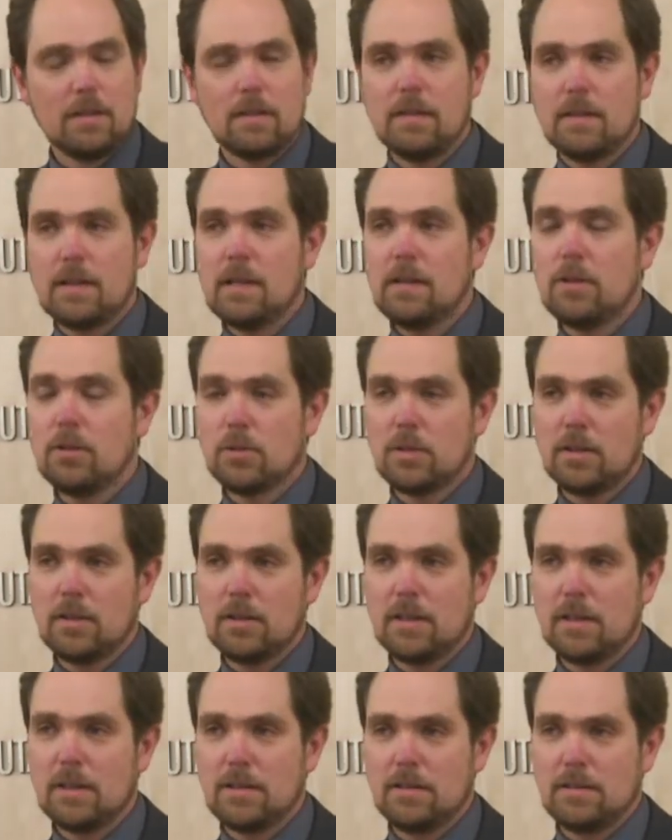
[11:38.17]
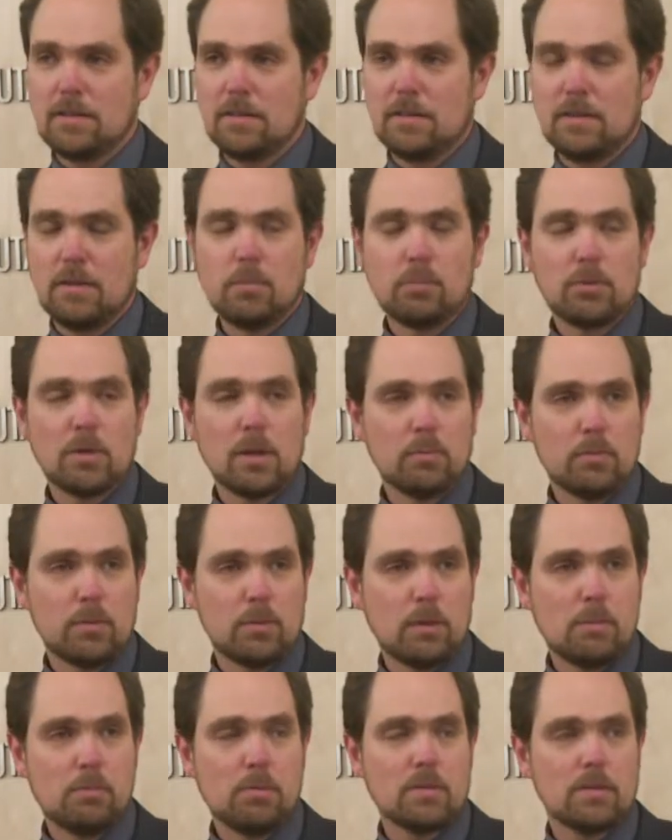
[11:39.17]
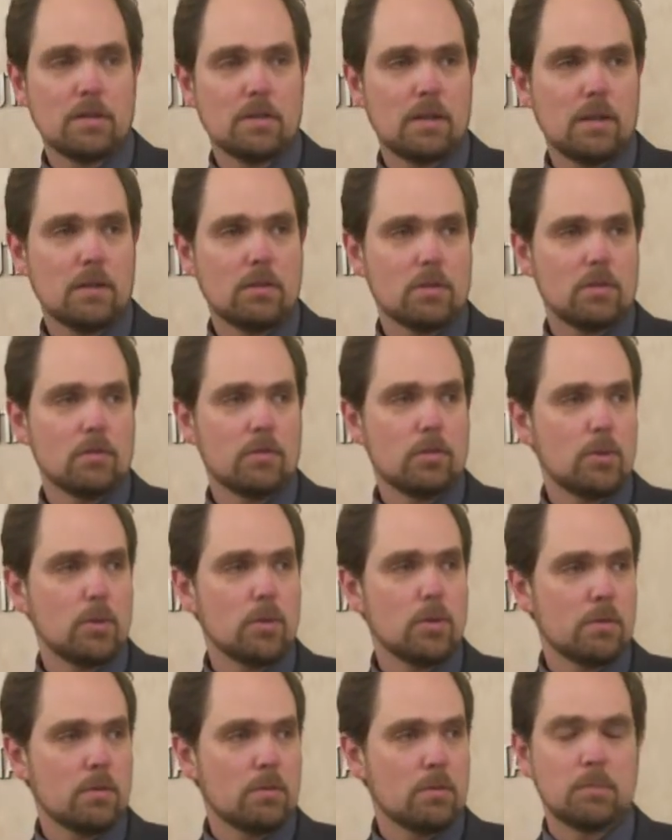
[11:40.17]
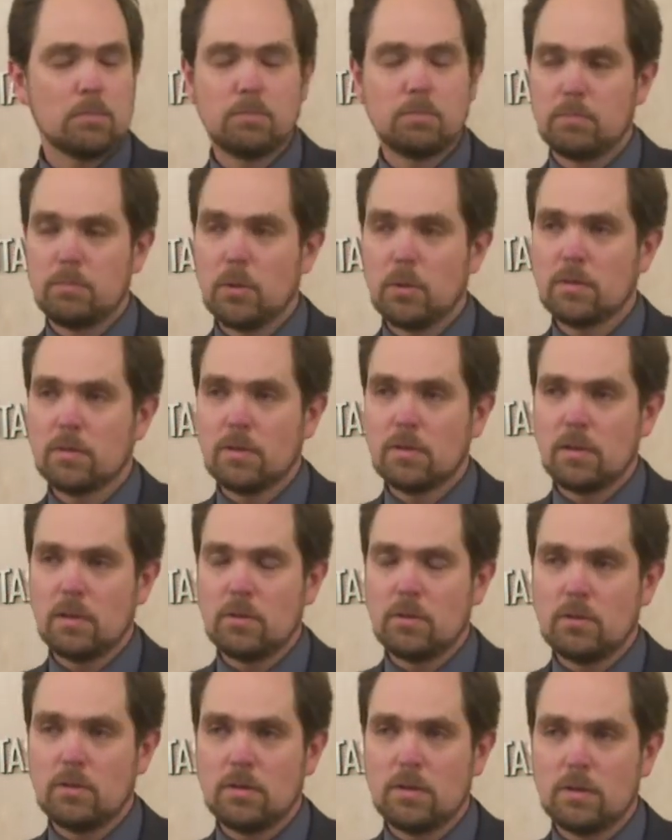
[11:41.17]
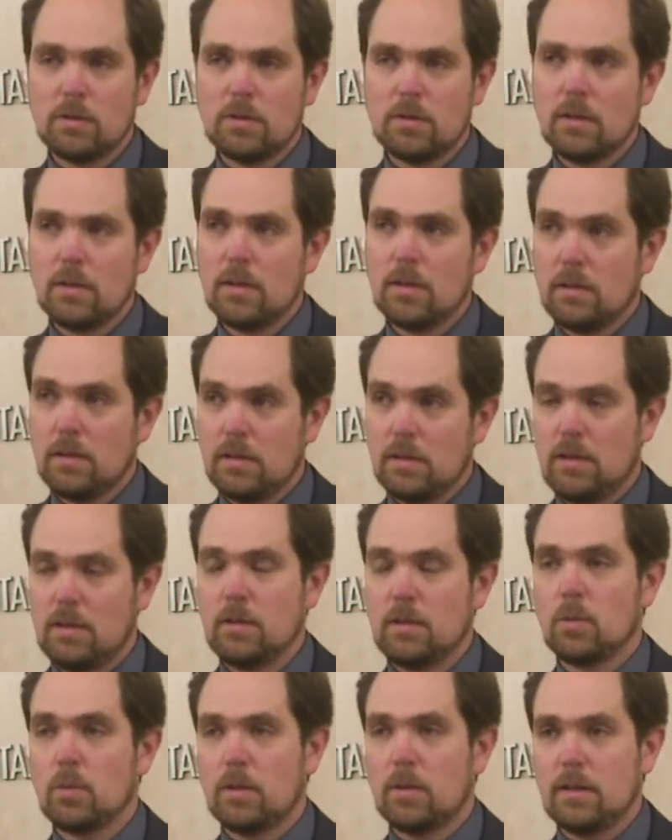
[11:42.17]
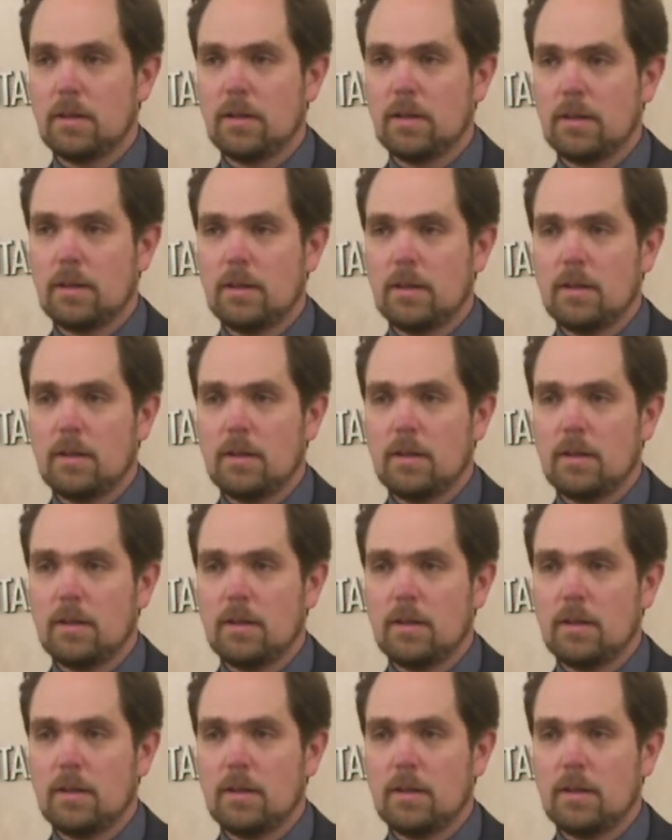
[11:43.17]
then you can get a proper representation from all three Baltic countries equally.